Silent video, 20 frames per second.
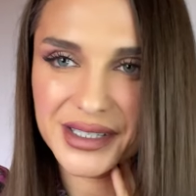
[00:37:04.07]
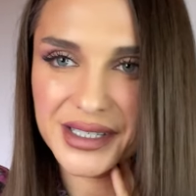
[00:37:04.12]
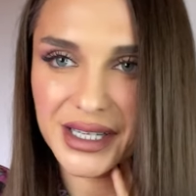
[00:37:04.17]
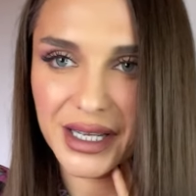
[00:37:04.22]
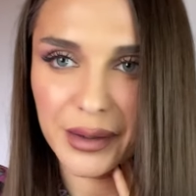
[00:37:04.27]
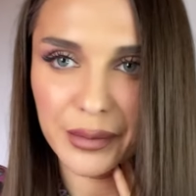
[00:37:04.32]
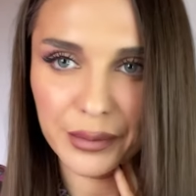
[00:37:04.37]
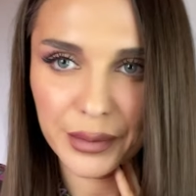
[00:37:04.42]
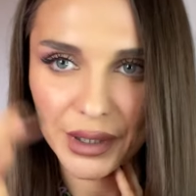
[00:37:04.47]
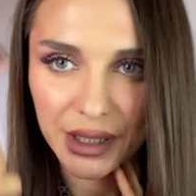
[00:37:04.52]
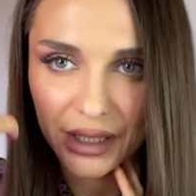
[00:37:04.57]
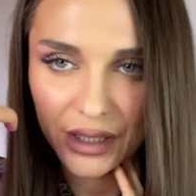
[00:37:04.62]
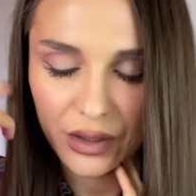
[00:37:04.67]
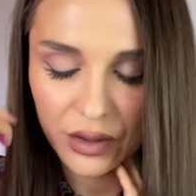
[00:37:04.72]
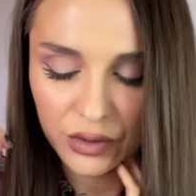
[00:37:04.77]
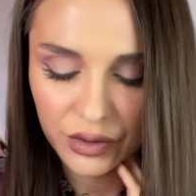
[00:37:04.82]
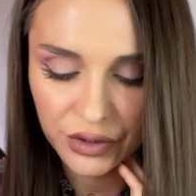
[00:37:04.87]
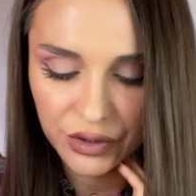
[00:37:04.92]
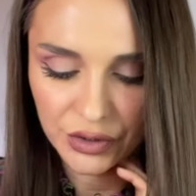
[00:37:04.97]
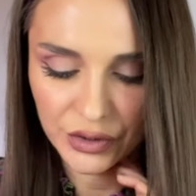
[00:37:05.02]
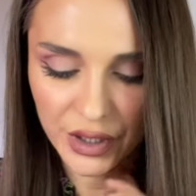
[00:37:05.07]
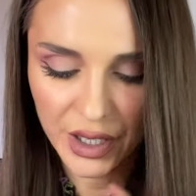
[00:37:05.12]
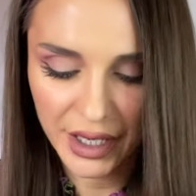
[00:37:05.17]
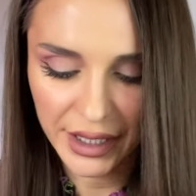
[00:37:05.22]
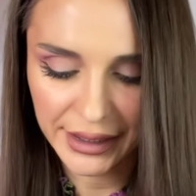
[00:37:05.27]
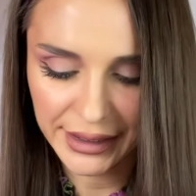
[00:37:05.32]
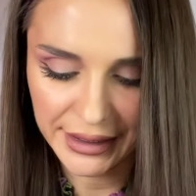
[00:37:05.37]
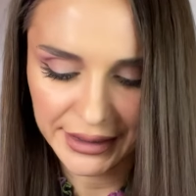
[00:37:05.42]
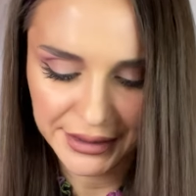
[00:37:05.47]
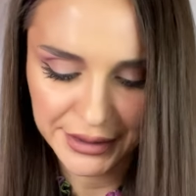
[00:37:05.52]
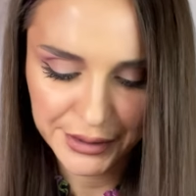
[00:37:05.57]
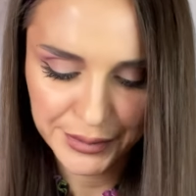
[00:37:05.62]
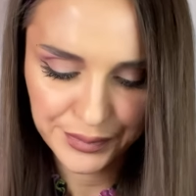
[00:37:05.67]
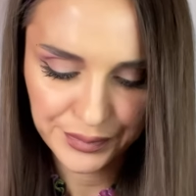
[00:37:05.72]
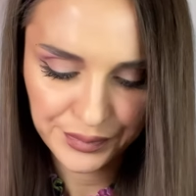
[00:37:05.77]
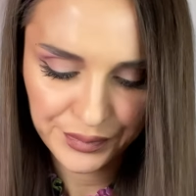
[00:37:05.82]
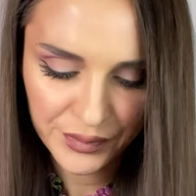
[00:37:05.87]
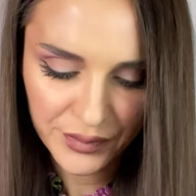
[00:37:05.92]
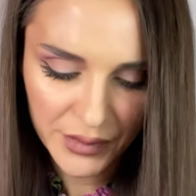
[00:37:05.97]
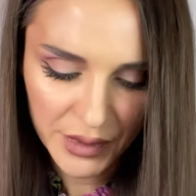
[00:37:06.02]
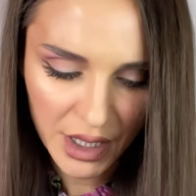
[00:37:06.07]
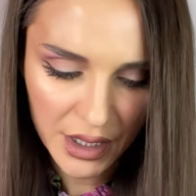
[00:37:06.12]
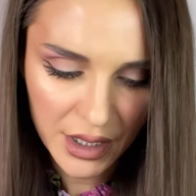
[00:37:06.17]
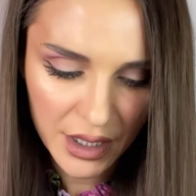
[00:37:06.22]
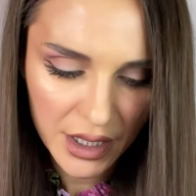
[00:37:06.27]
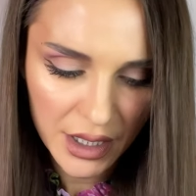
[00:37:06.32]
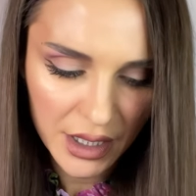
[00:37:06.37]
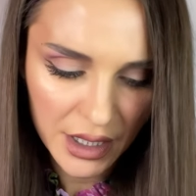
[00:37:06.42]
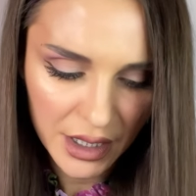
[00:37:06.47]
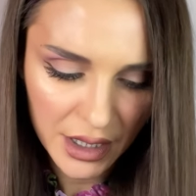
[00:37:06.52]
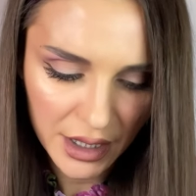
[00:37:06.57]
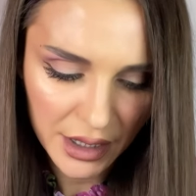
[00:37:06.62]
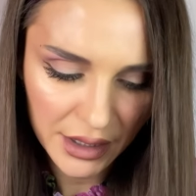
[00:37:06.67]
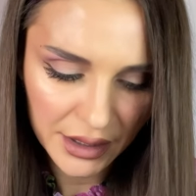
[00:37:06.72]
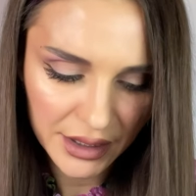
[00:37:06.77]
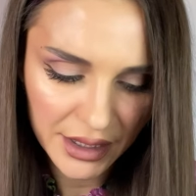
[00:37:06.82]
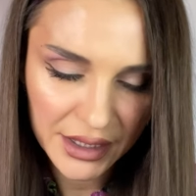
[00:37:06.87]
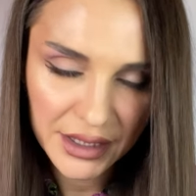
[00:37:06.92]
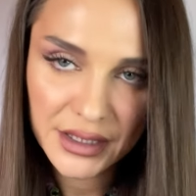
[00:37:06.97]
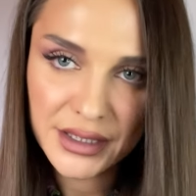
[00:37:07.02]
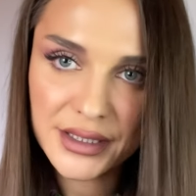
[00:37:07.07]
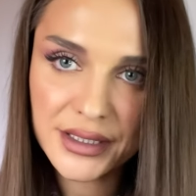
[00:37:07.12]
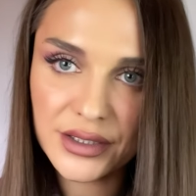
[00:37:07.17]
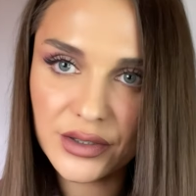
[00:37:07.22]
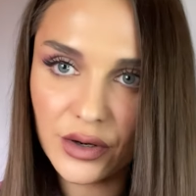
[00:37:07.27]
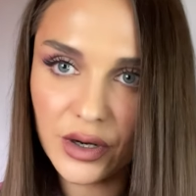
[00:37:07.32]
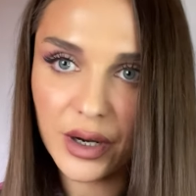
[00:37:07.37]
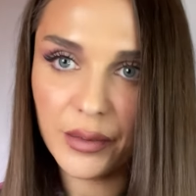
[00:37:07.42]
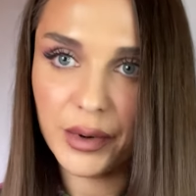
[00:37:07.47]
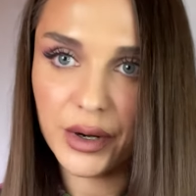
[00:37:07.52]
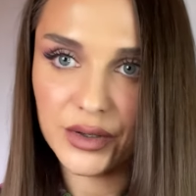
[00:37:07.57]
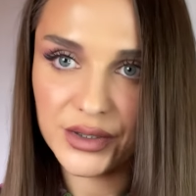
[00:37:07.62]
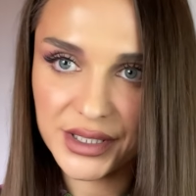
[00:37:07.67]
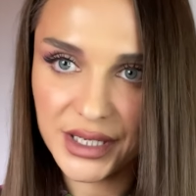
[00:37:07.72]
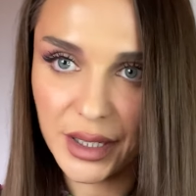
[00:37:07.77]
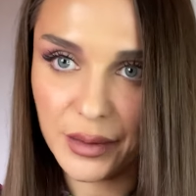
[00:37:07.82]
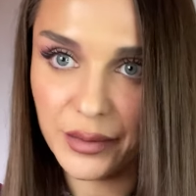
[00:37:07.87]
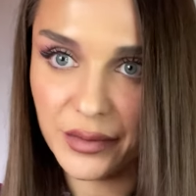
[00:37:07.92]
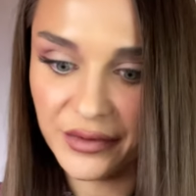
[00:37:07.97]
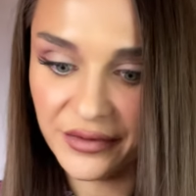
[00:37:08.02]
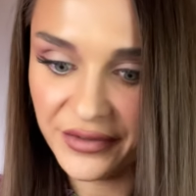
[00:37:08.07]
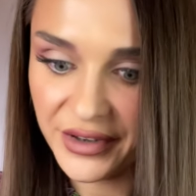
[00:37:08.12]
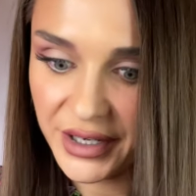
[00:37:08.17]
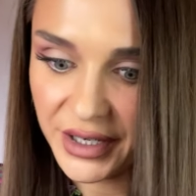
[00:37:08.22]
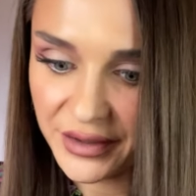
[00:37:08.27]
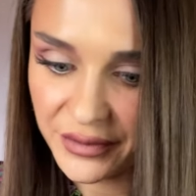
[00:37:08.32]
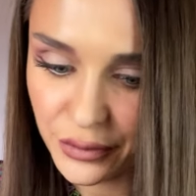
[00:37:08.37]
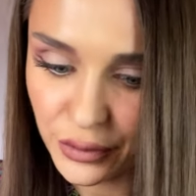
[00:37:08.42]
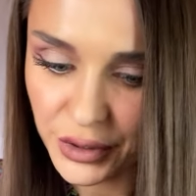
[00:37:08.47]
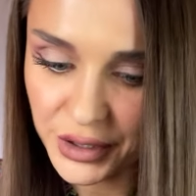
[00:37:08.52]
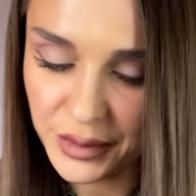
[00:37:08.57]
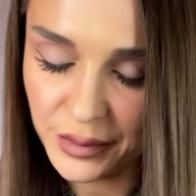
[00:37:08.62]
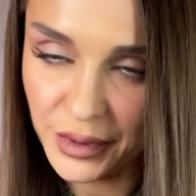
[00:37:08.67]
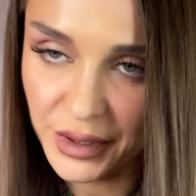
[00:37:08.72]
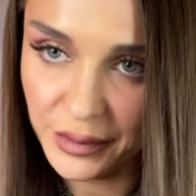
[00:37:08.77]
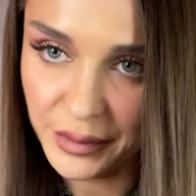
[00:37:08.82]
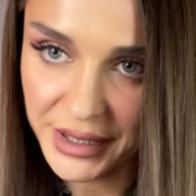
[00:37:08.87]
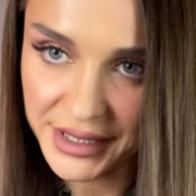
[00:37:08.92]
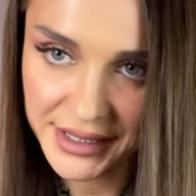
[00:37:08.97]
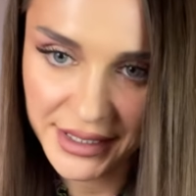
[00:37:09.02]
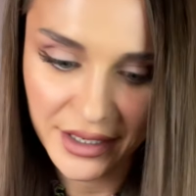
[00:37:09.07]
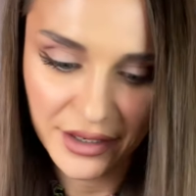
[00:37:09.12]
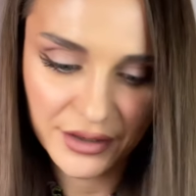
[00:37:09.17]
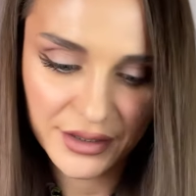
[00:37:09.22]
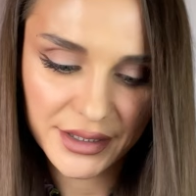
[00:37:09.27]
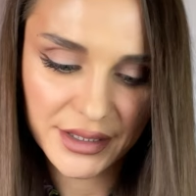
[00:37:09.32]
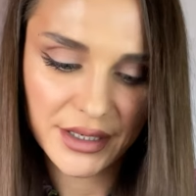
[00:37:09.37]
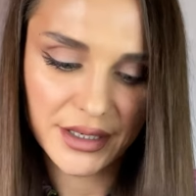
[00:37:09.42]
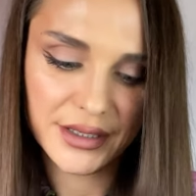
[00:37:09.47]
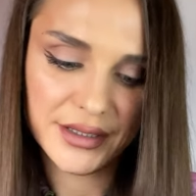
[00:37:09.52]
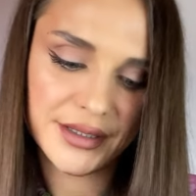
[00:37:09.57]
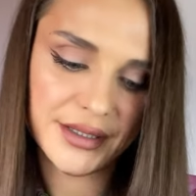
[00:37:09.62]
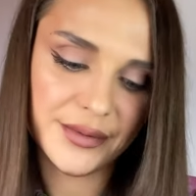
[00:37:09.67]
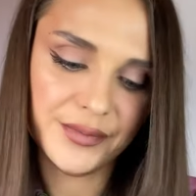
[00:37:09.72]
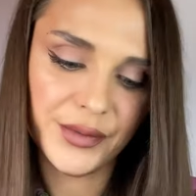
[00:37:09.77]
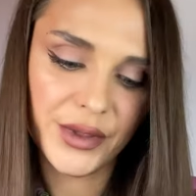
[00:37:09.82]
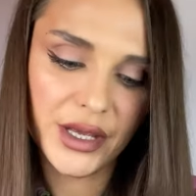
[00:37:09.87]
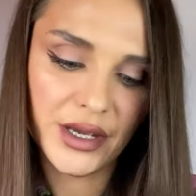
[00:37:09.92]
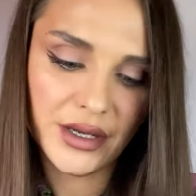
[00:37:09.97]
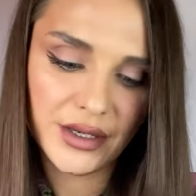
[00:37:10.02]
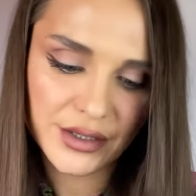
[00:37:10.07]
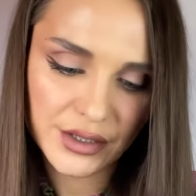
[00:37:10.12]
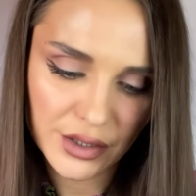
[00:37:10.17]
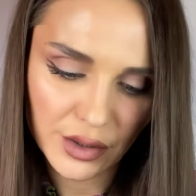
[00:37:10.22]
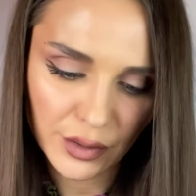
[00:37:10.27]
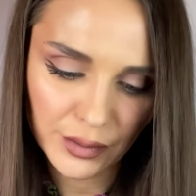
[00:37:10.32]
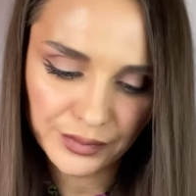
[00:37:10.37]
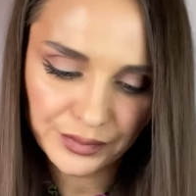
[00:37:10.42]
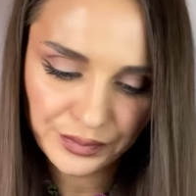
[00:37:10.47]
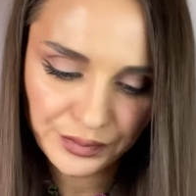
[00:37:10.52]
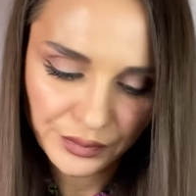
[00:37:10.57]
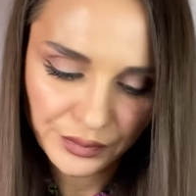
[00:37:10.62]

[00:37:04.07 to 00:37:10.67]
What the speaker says: stamping on your eyelid. Let's talk about some very affordable mascaras, guys. So,